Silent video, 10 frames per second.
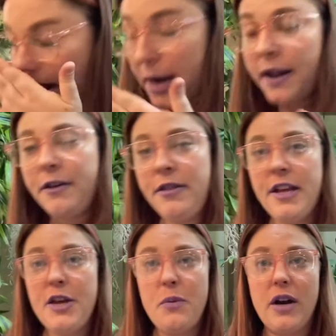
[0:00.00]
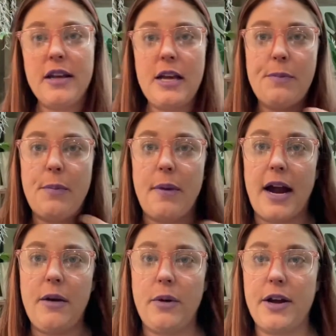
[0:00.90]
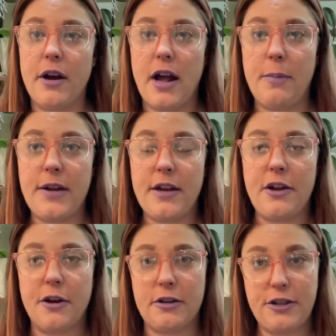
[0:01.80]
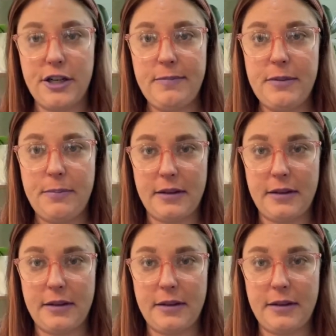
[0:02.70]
Another thing you want to keep in mind when you're helping your shipped